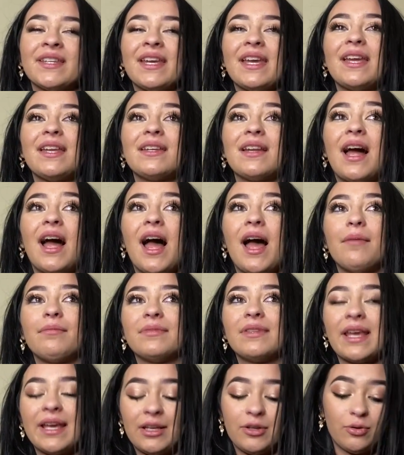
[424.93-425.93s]
And
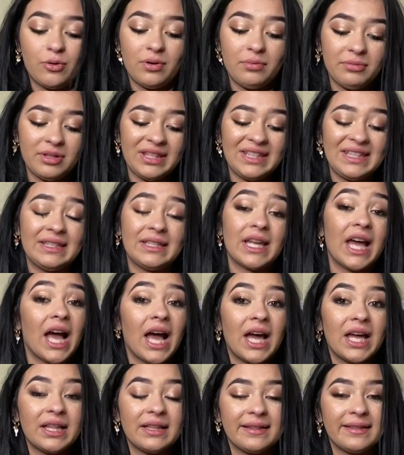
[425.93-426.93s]
I'm, like, normally
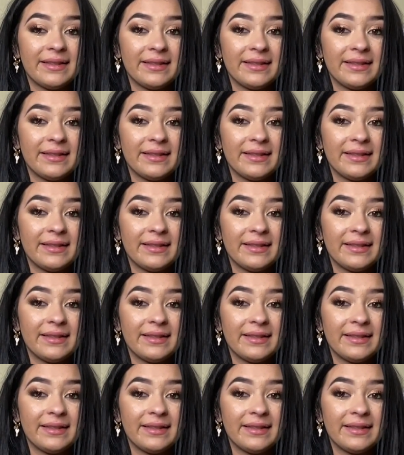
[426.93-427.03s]
not